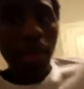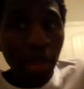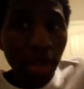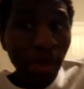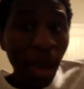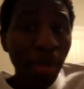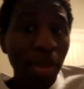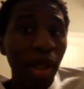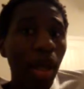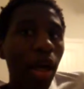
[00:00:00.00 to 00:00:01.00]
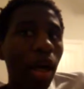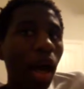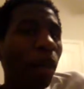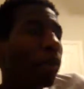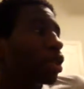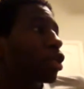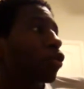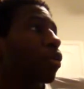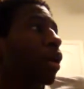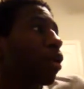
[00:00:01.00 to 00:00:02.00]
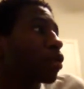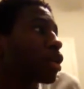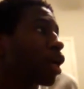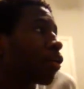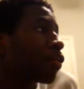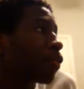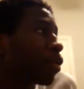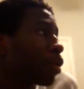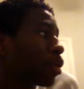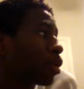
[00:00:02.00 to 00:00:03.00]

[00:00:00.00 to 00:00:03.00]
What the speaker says: Because sometimes I'm busy doing my own stuff.